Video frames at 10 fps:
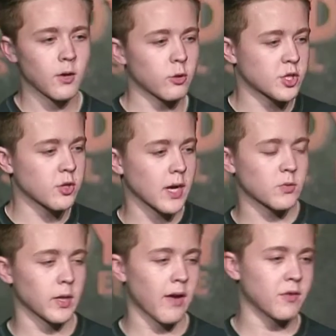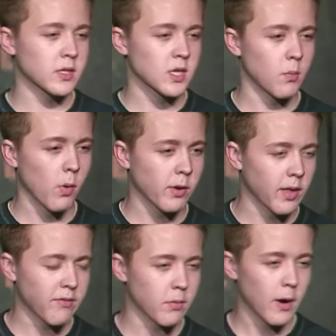Notice you guys were laughing at something. What were you
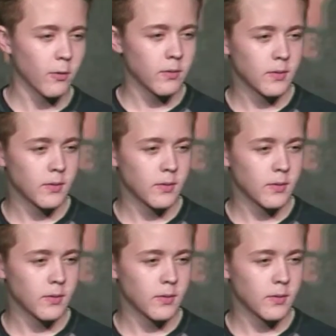laughing about?